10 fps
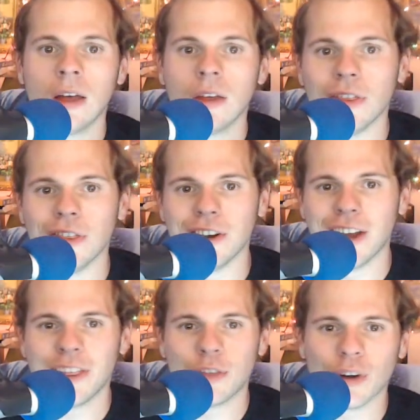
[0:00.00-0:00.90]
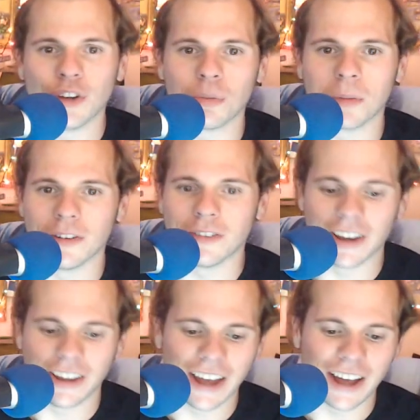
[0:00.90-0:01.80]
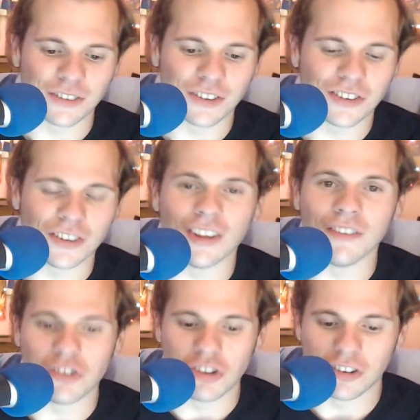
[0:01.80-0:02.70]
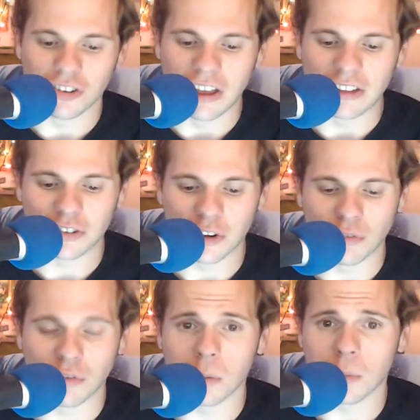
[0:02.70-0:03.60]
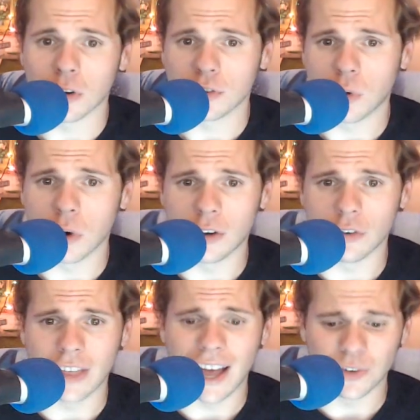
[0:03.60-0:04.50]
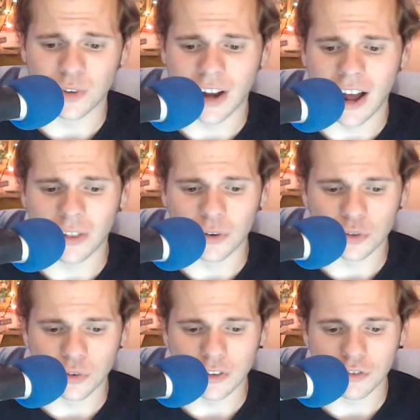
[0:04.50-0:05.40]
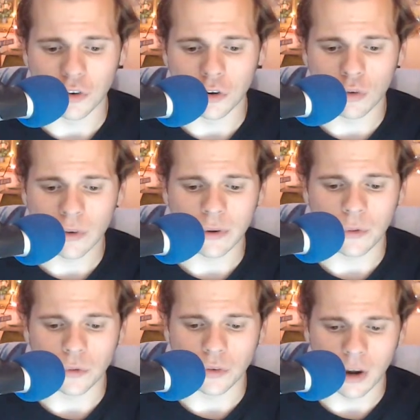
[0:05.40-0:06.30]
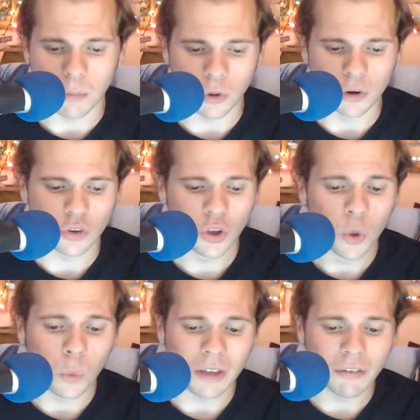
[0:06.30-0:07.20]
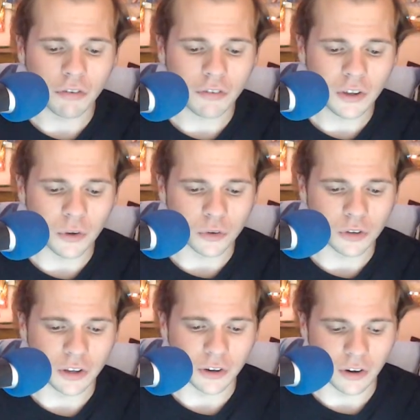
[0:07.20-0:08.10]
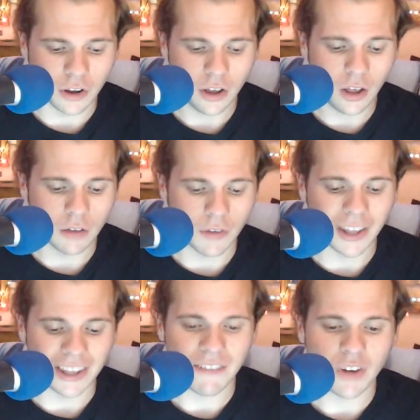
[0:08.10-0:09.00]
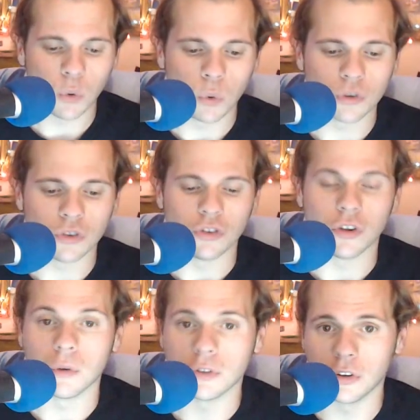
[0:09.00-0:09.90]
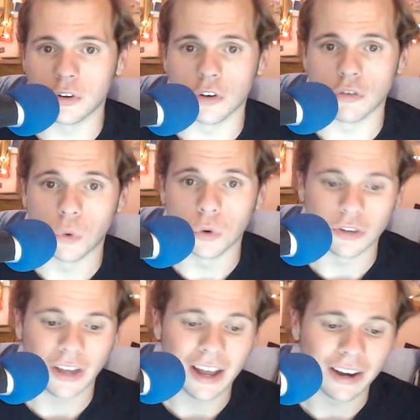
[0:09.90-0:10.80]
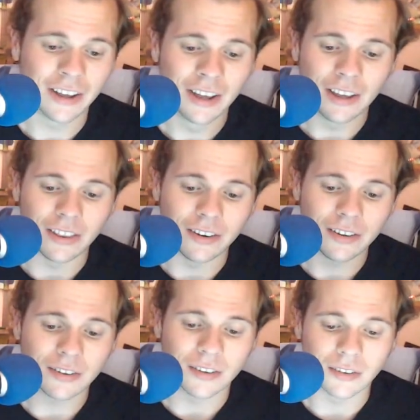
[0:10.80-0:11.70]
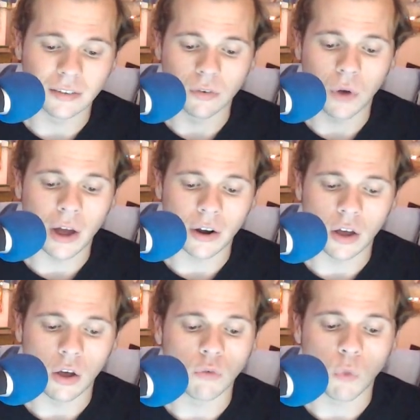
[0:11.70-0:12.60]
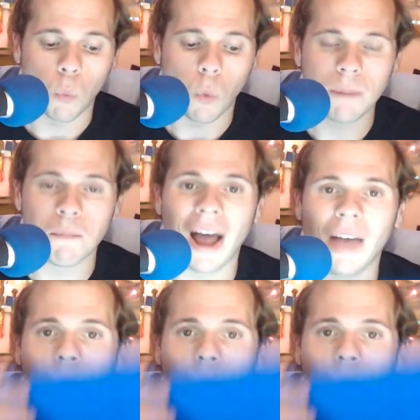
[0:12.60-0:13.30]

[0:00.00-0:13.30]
the ninth race from Kentucky Downs. It's the TVG Stakes, going for a purse four hundred thousand dollars. Race for three-year-olds and upwards. We have a field here of eleven horses going to the turf course again. The distance of ground of one mile and